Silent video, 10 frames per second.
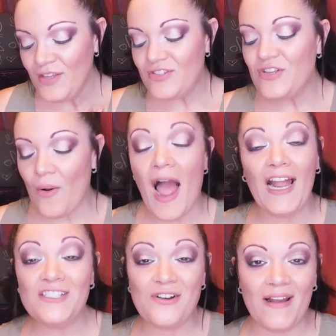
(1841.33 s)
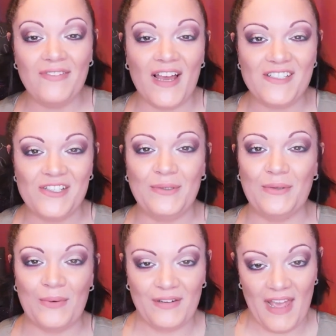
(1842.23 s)
So I tried that too
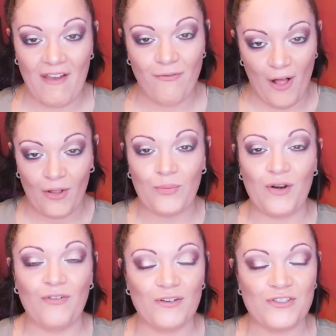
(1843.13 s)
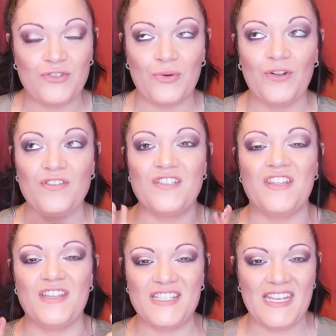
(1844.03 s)
the one day. I followed one of her tutorials
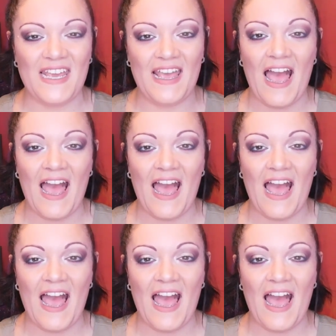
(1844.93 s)
to the T.